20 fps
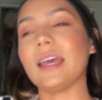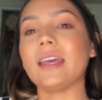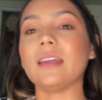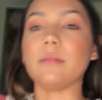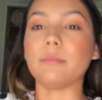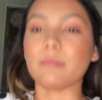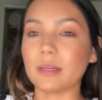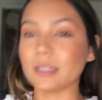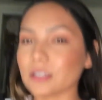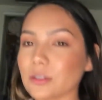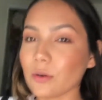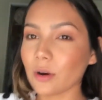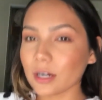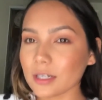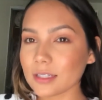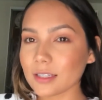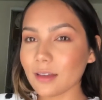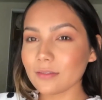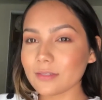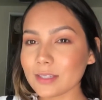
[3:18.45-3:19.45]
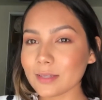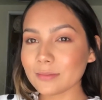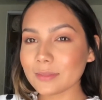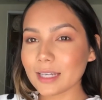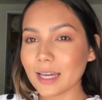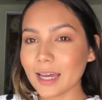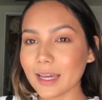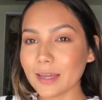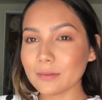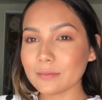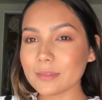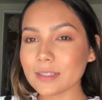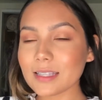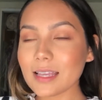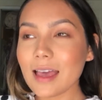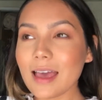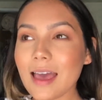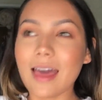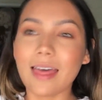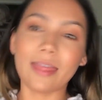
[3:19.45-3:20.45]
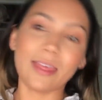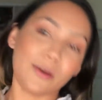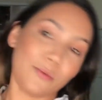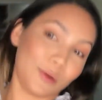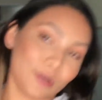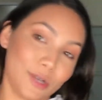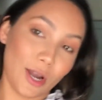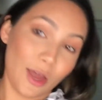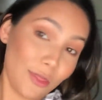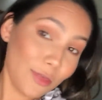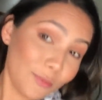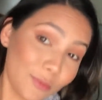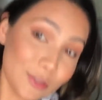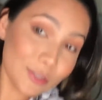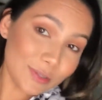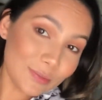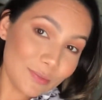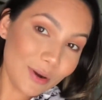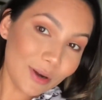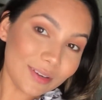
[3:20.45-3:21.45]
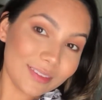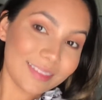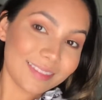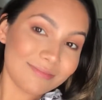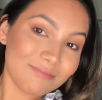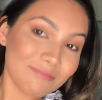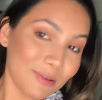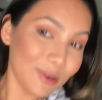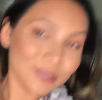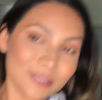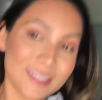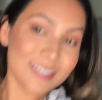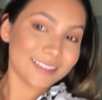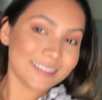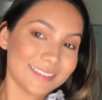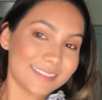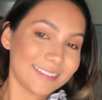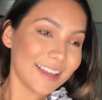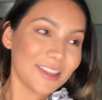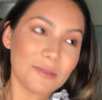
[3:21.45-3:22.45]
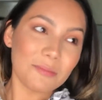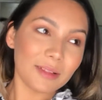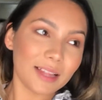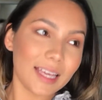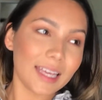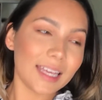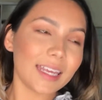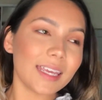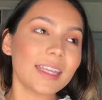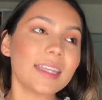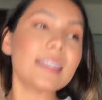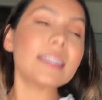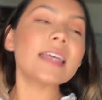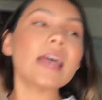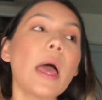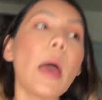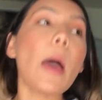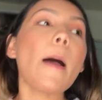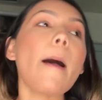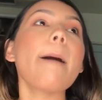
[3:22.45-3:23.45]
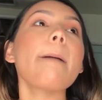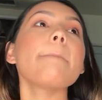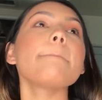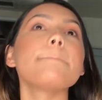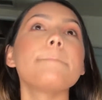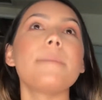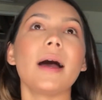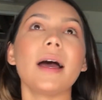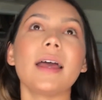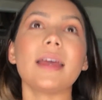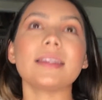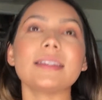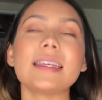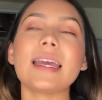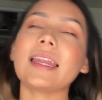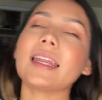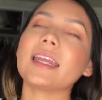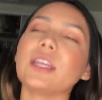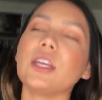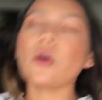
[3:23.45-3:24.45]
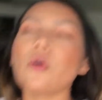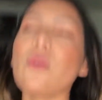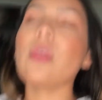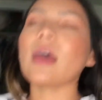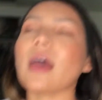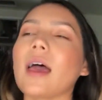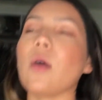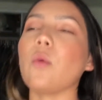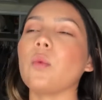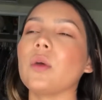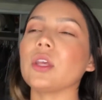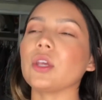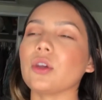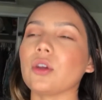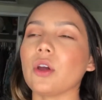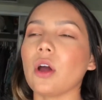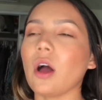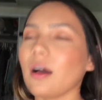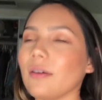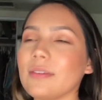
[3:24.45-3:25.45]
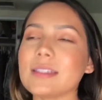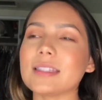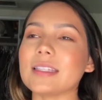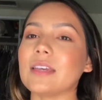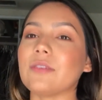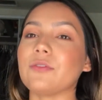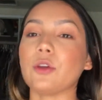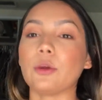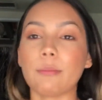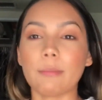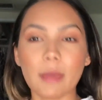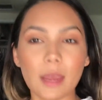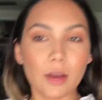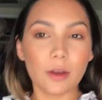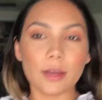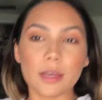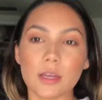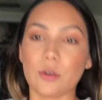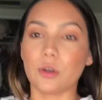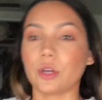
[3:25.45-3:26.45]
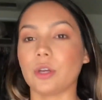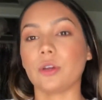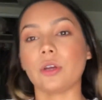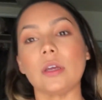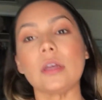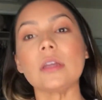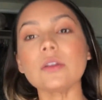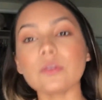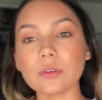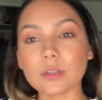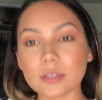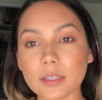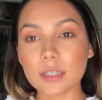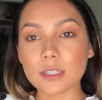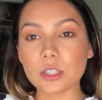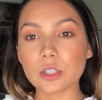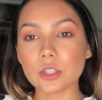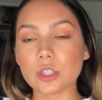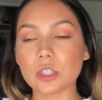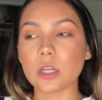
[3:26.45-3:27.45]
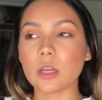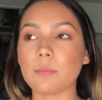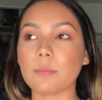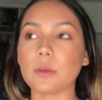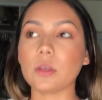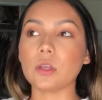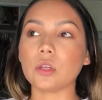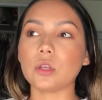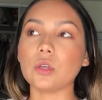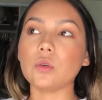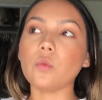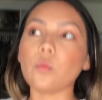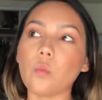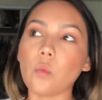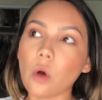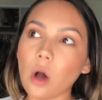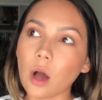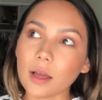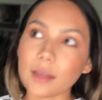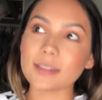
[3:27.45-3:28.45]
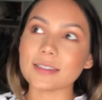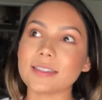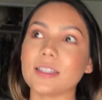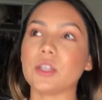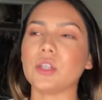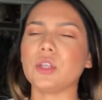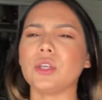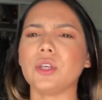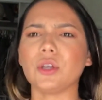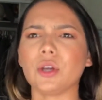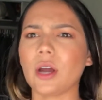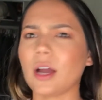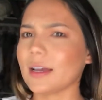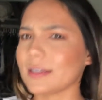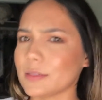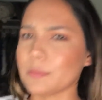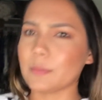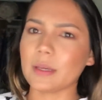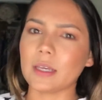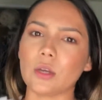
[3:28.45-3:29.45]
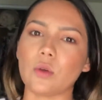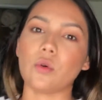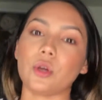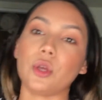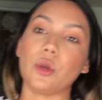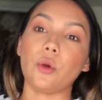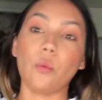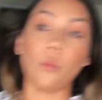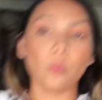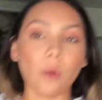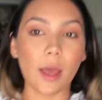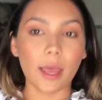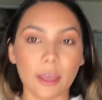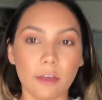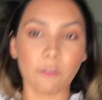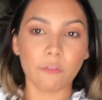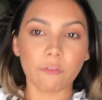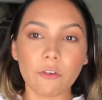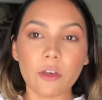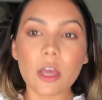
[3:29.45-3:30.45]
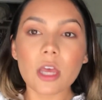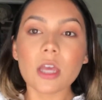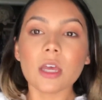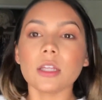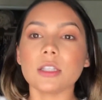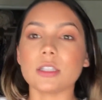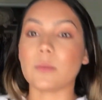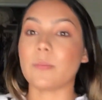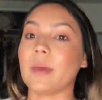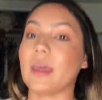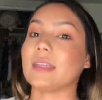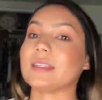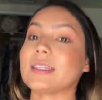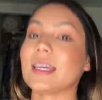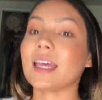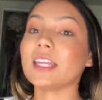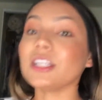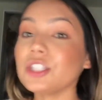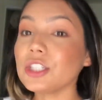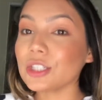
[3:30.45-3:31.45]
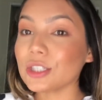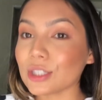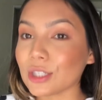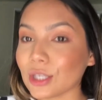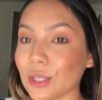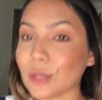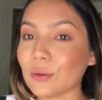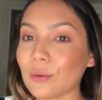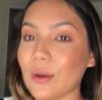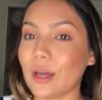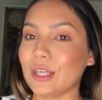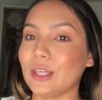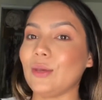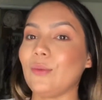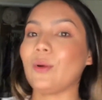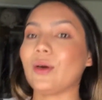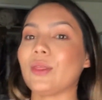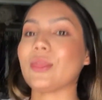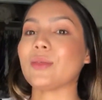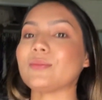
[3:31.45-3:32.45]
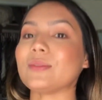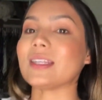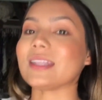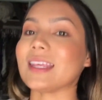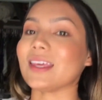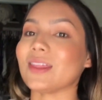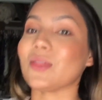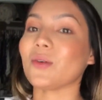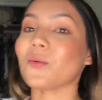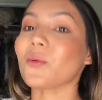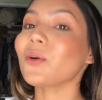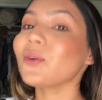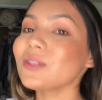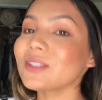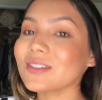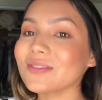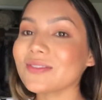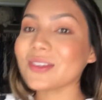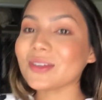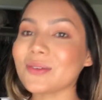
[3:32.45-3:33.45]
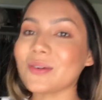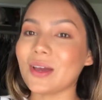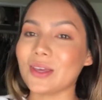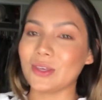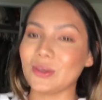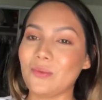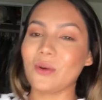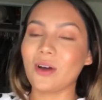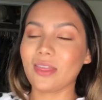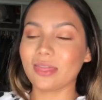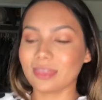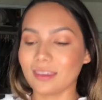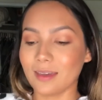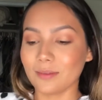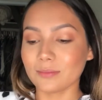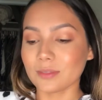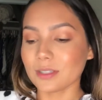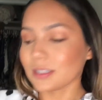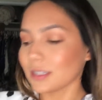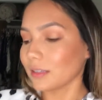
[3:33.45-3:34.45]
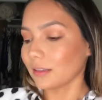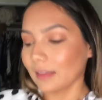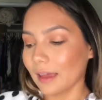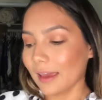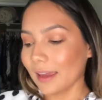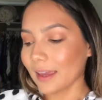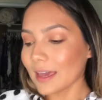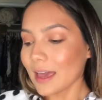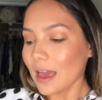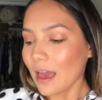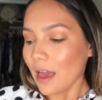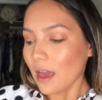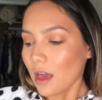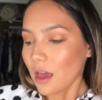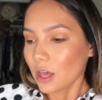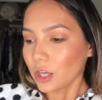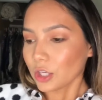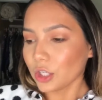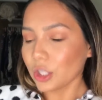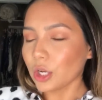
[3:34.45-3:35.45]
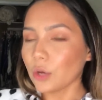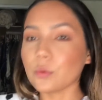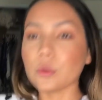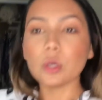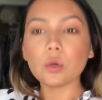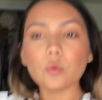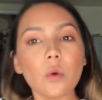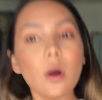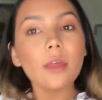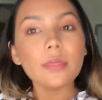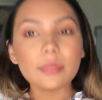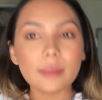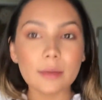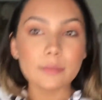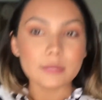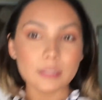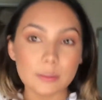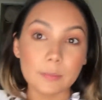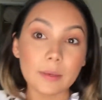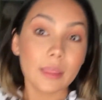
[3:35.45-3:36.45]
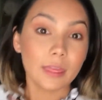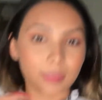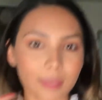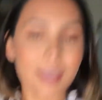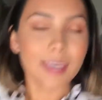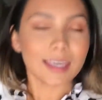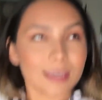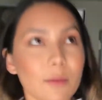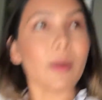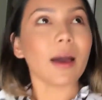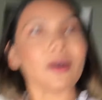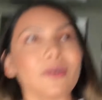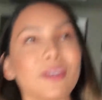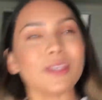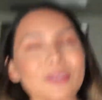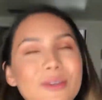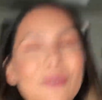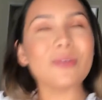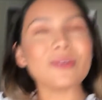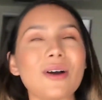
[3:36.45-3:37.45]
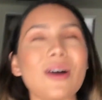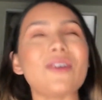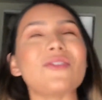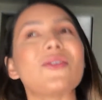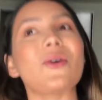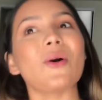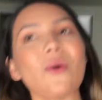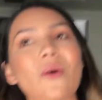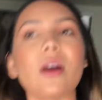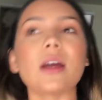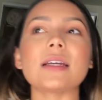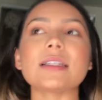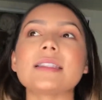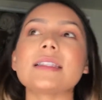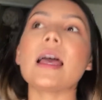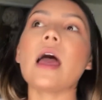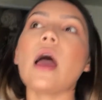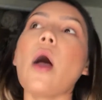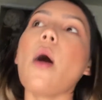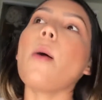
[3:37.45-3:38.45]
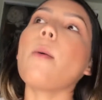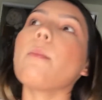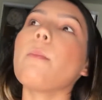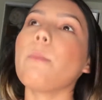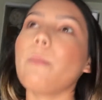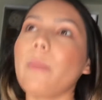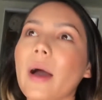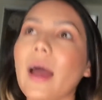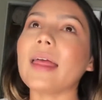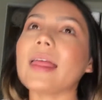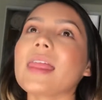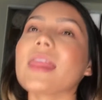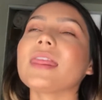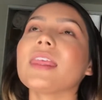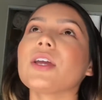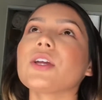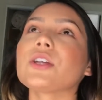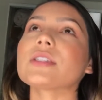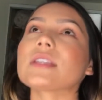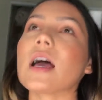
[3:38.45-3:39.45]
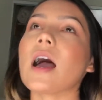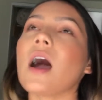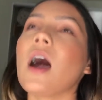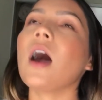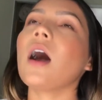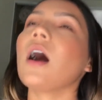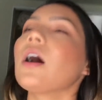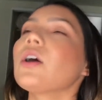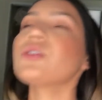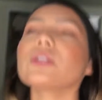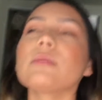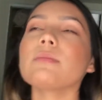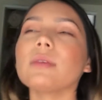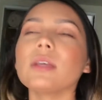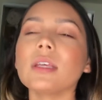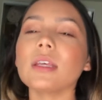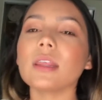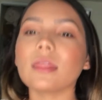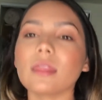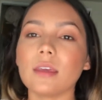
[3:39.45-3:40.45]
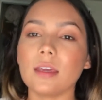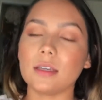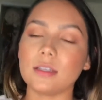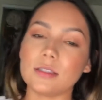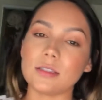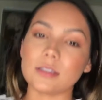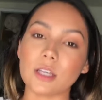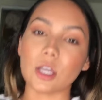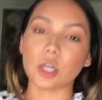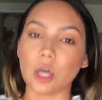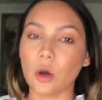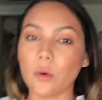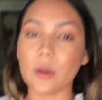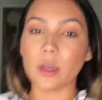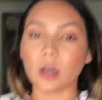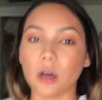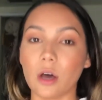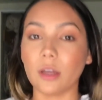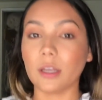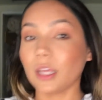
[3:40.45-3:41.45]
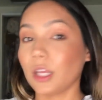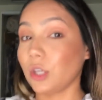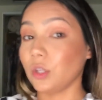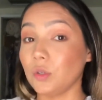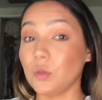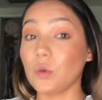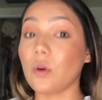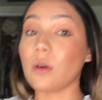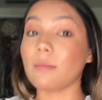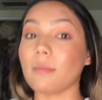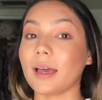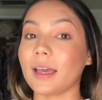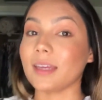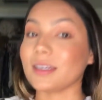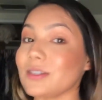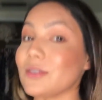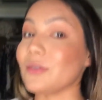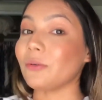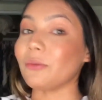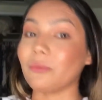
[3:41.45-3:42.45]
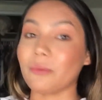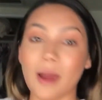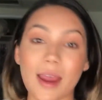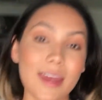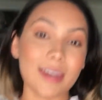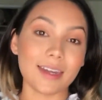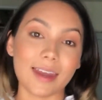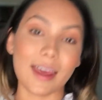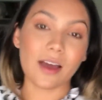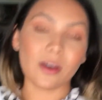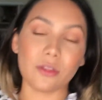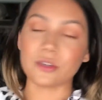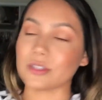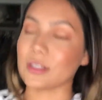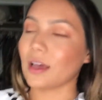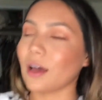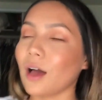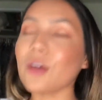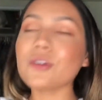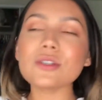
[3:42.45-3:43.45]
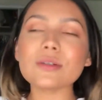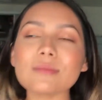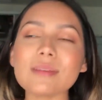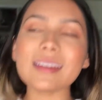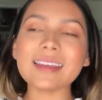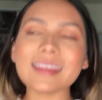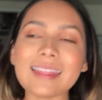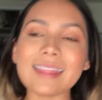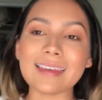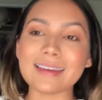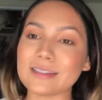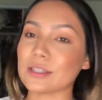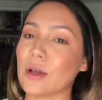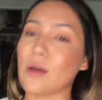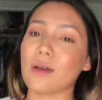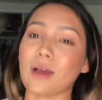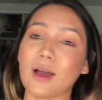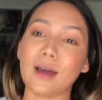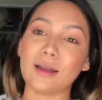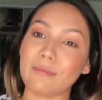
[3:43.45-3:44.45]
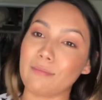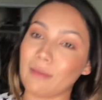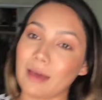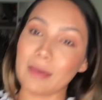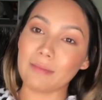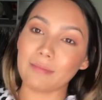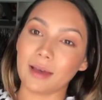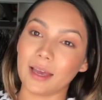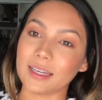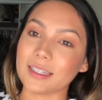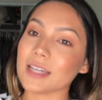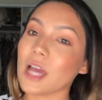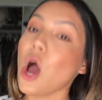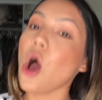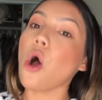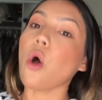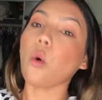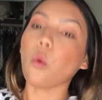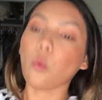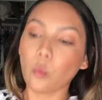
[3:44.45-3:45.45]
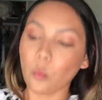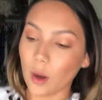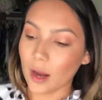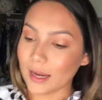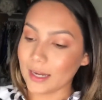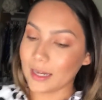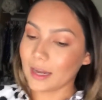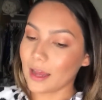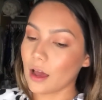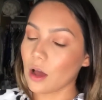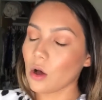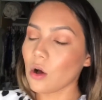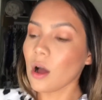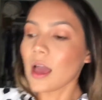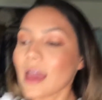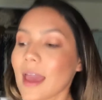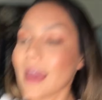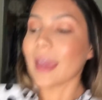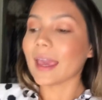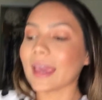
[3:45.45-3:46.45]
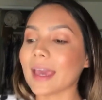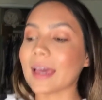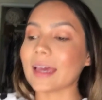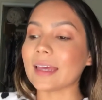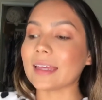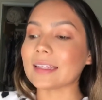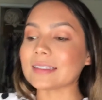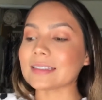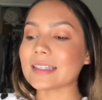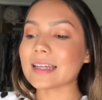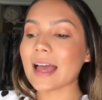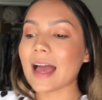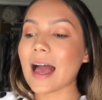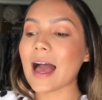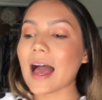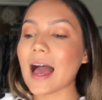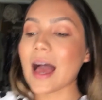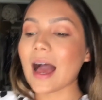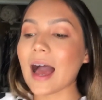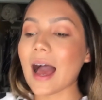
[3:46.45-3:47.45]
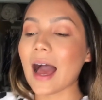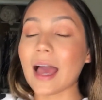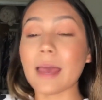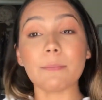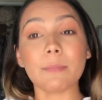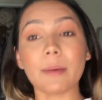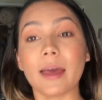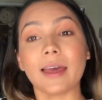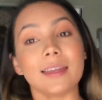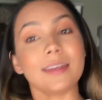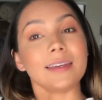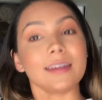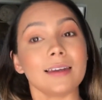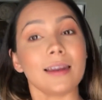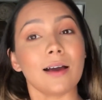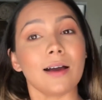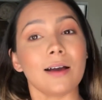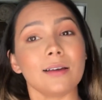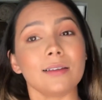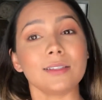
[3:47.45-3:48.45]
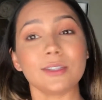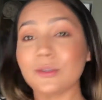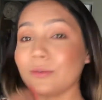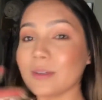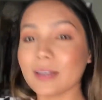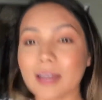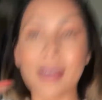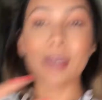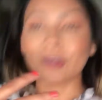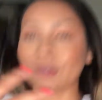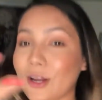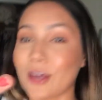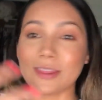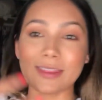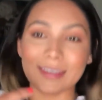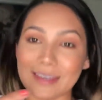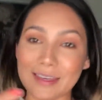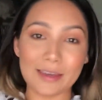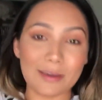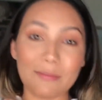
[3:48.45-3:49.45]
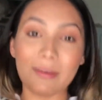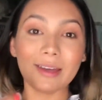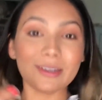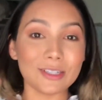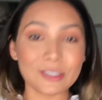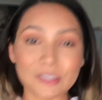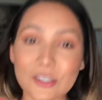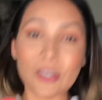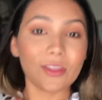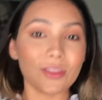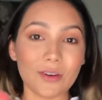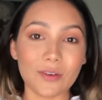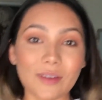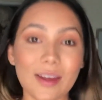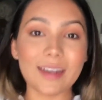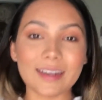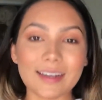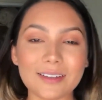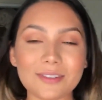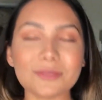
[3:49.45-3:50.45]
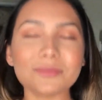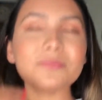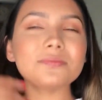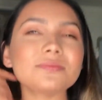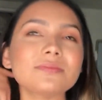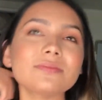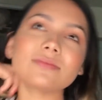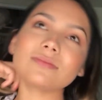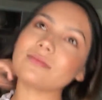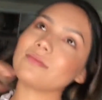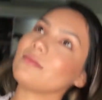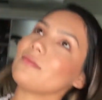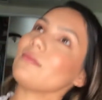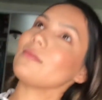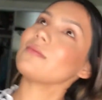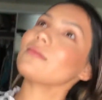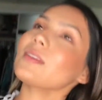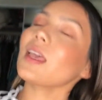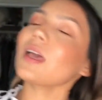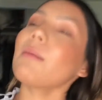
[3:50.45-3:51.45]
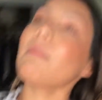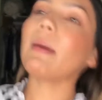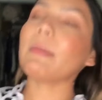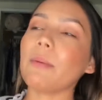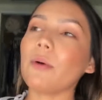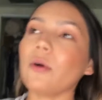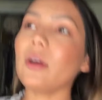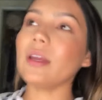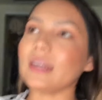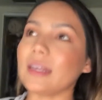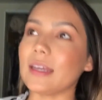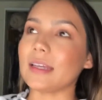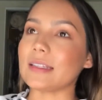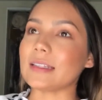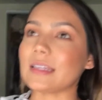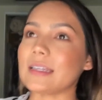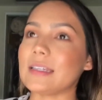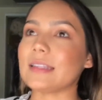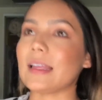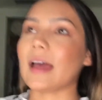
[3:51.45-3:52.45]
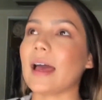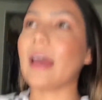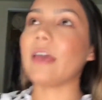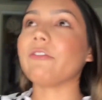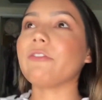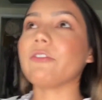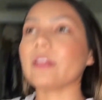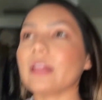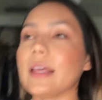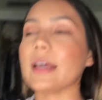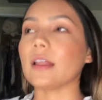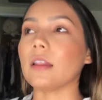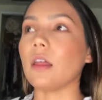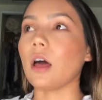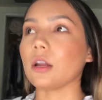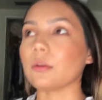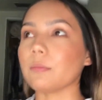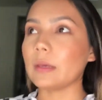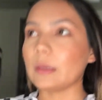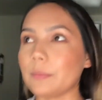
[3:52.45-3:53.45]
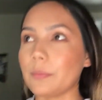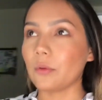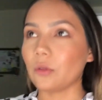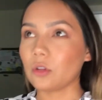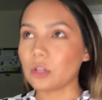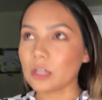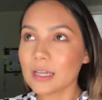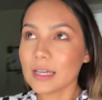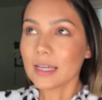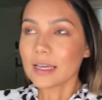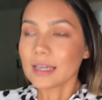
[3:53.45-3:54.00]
admit to ourselves sometimes that we're not the most important person on the planet but and i know that when you're obviously if you're married or you're in a relationship you want your husband or your wife to pay attention to you and you want them to think the world of you and you want them to like you know you want them to be thinking about you of course but there's a hundred million things going on in your mind right now. There's a hundred million things going on in my mind right now. And I bet you and I are not thinking about each other right now. My point is, is that I feel like a lot of people